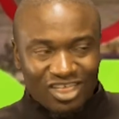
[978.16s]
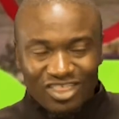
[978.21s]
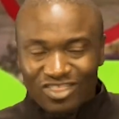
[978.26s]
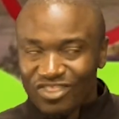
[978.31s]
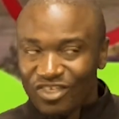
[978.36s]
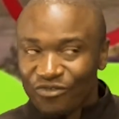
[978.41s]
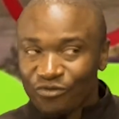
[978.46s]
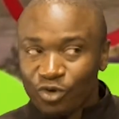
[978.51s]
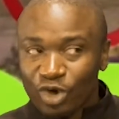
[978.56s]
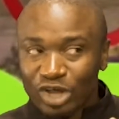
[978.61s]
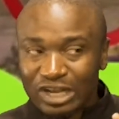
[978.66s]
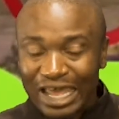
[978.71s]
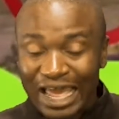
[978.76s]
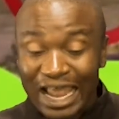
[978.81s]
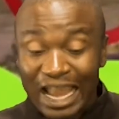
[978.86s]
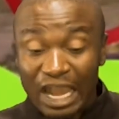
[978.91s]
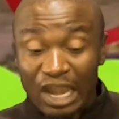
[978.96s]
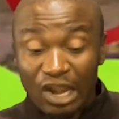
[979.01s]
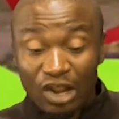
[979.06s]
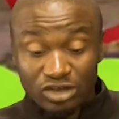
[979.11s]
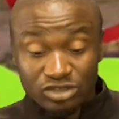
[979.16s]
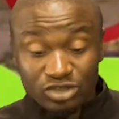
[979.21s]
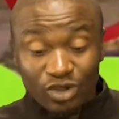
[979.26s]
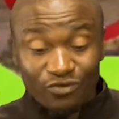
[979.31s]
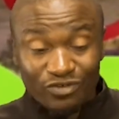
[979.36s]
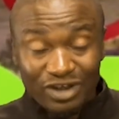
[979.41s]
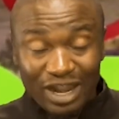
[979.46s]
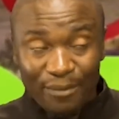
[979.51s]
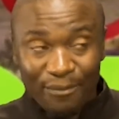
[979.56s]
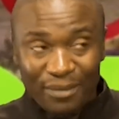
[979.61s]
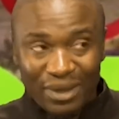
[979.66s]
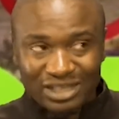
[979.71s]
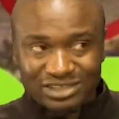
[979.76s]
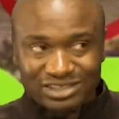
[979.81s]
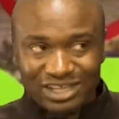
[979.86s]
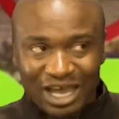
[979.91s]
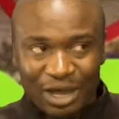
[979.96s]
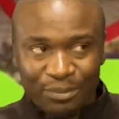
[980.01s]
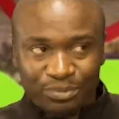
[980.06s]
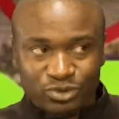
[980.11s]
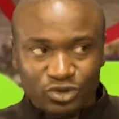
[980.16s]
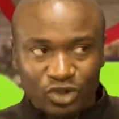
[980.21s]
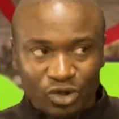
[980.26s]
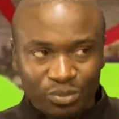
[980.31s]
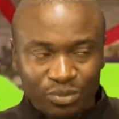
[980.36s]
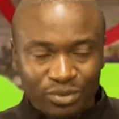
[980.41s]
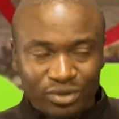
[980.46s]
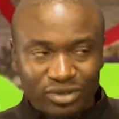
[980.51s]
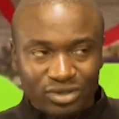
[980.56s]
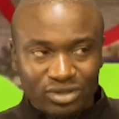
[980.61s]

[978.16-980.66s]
they've got a lot of numbers up top,